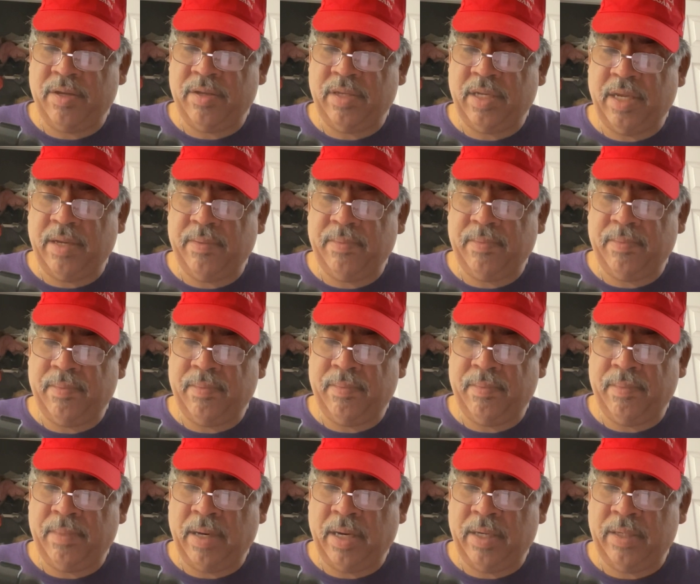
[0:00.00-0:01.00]
De
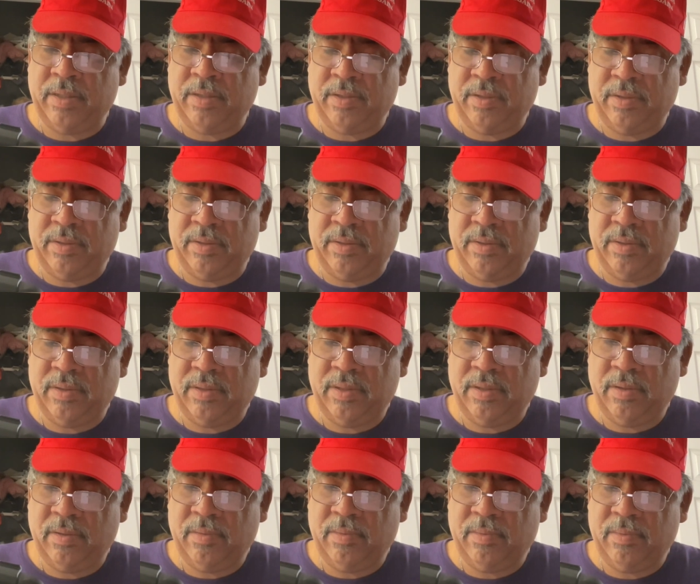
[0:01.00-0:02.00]
Marto.
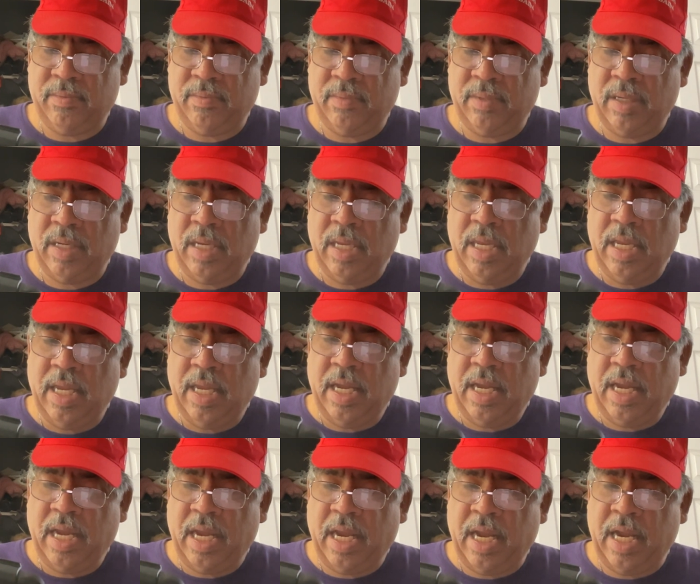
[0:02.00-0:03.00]

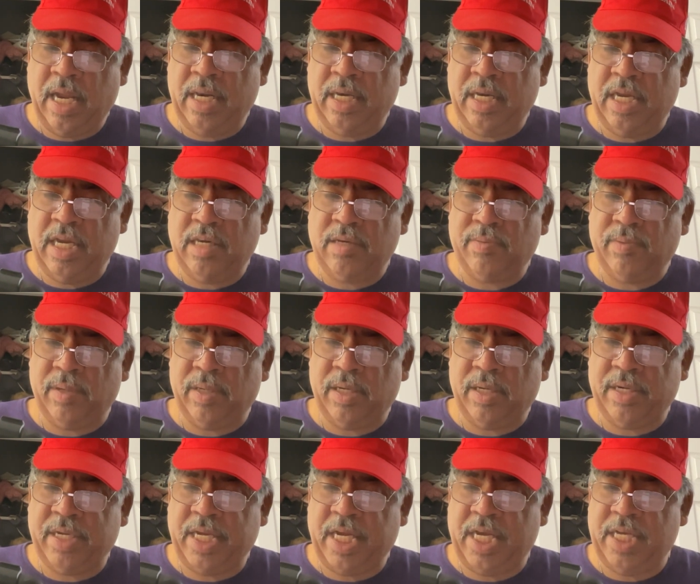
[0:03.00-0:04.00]
At least one
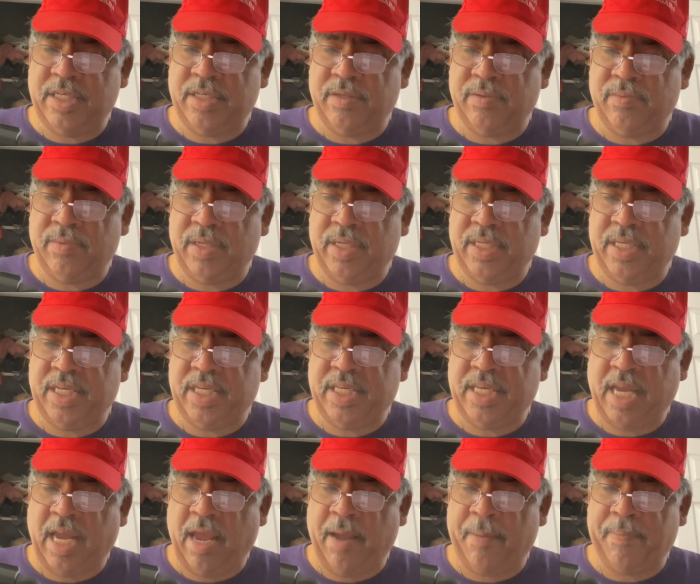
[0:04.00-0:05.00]
occasion when
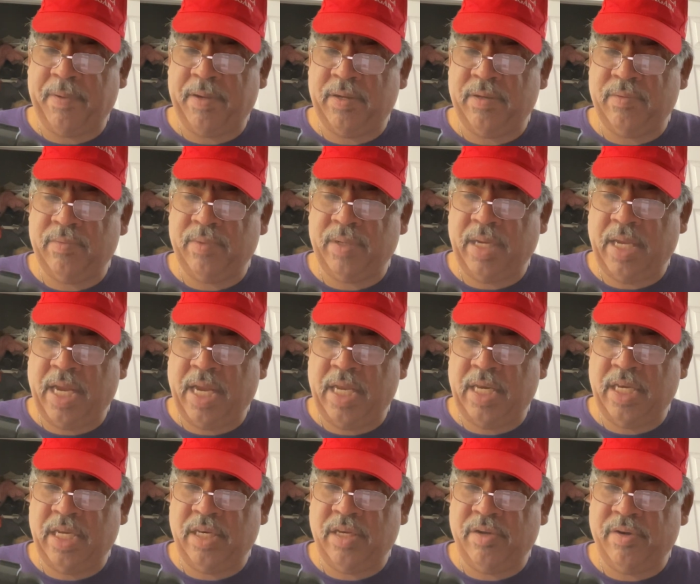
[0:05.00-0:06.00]
this happened with
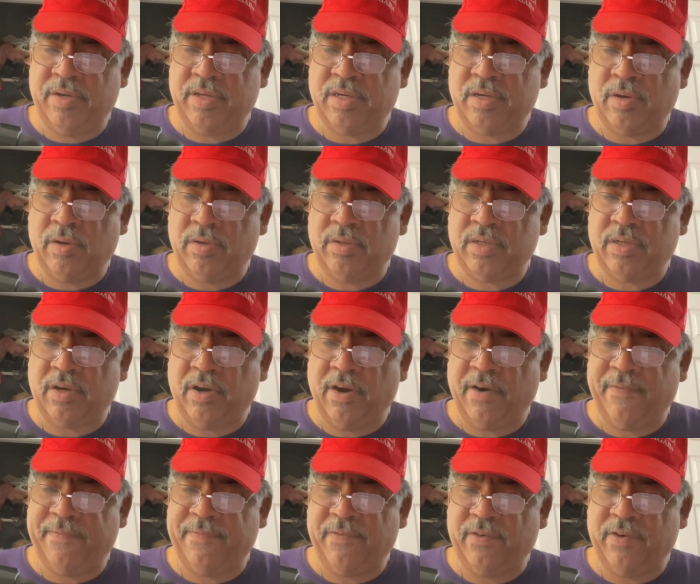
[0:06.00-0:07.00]
Haiti, the U.S. Coast
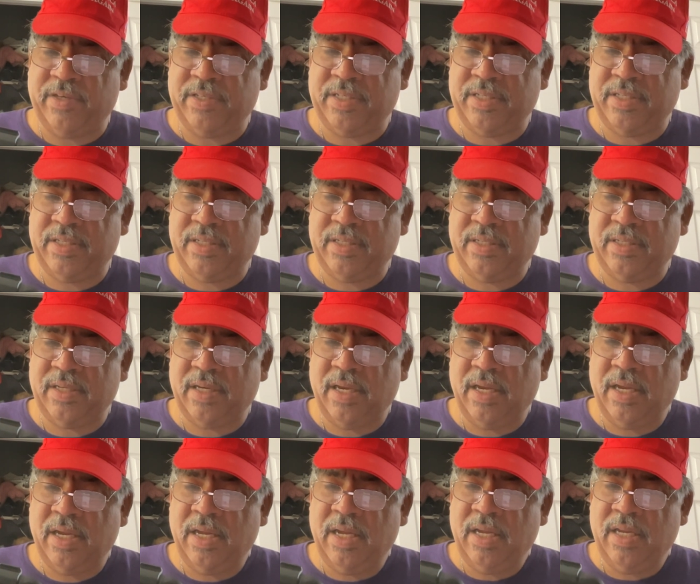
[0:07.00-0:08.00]
Guard
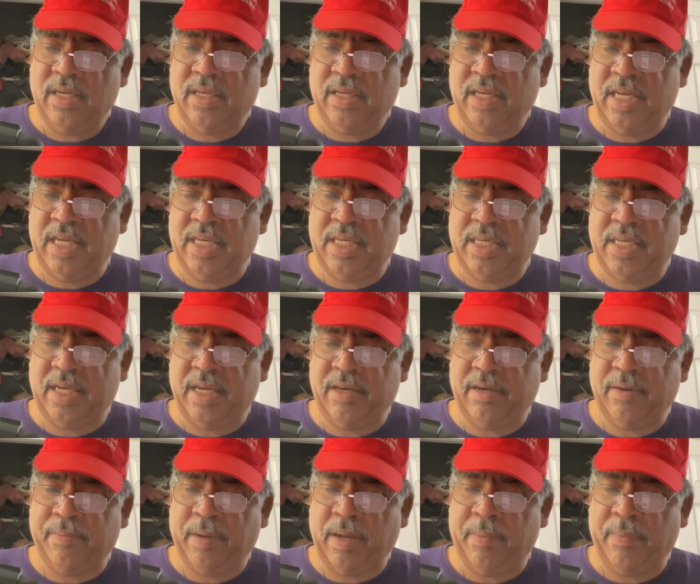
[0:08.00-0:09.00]
forcibly
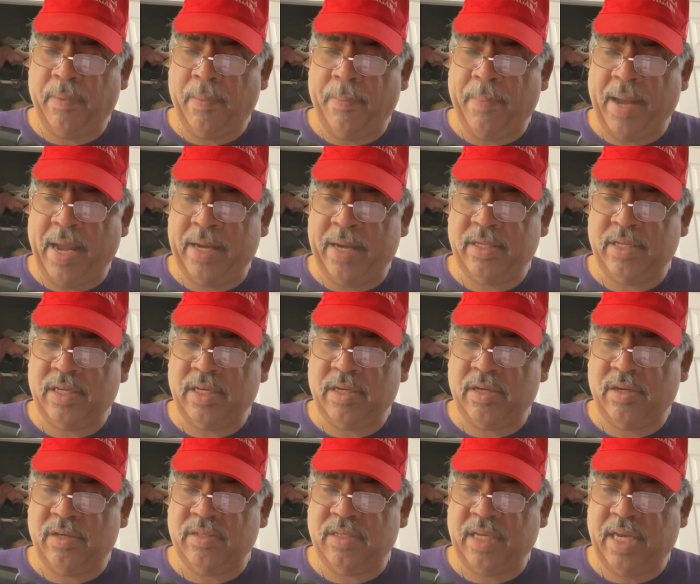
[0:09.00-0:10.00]
sent people back to the
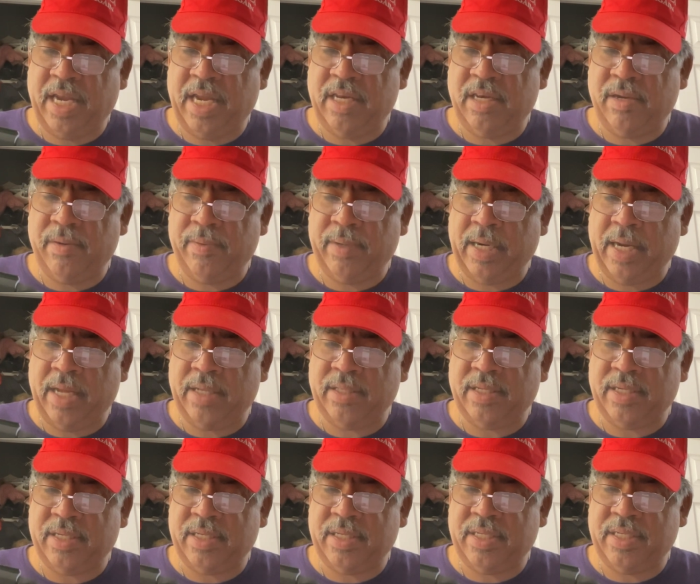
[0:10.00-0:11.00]
coast of Haiti without
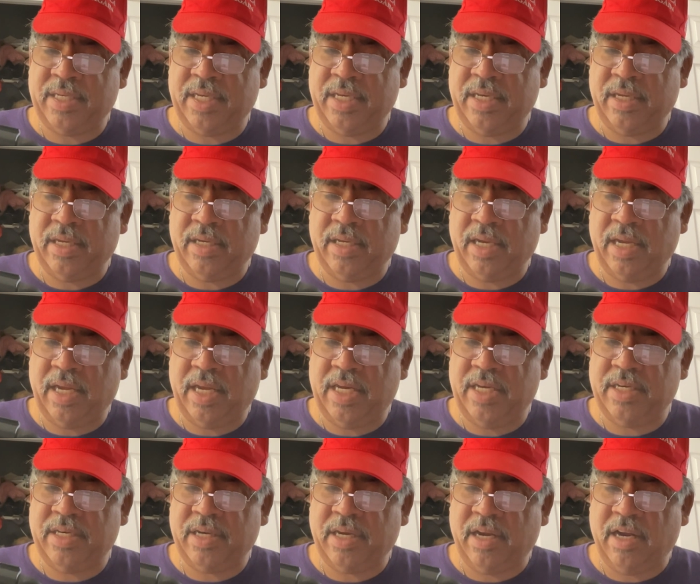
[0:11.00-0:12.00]
the consent of the
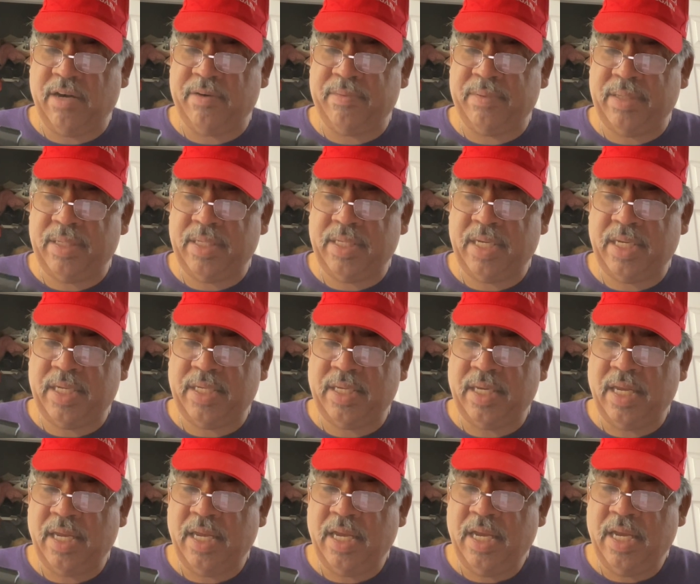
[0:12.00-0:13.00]
Haitian government, says
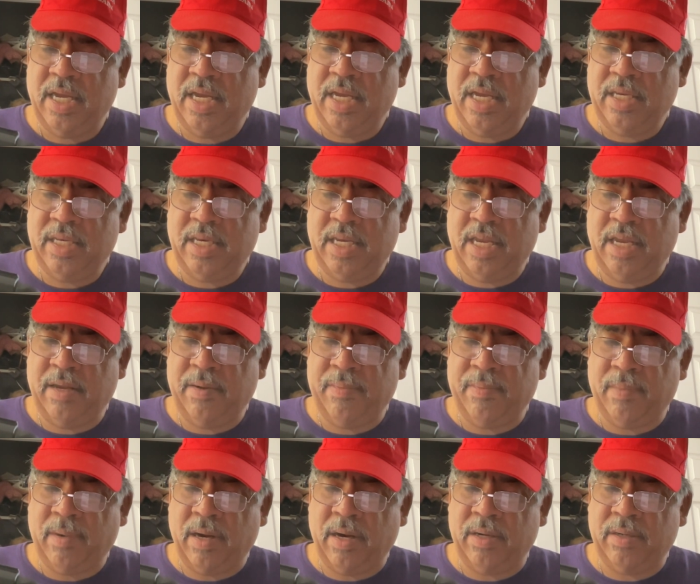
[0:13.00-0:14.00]
De
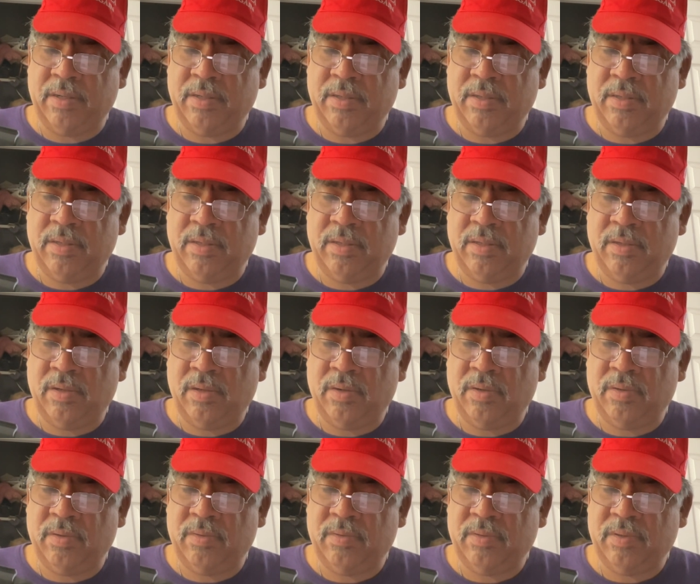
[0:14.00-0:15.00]

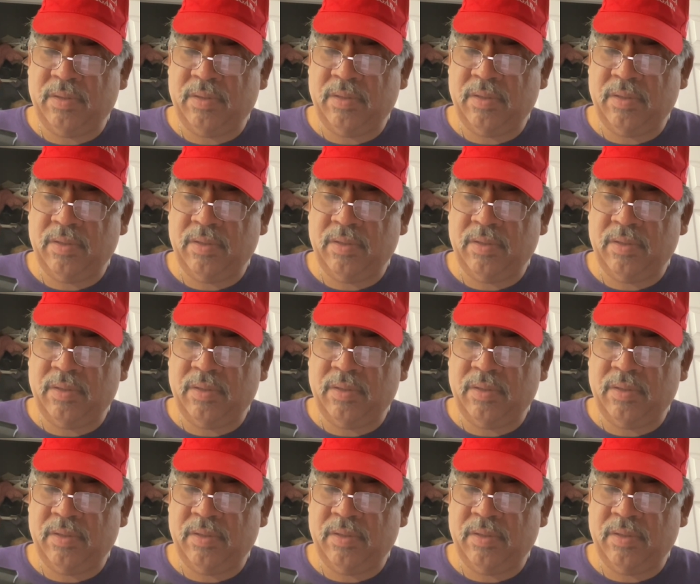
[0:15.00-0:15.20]
Marto,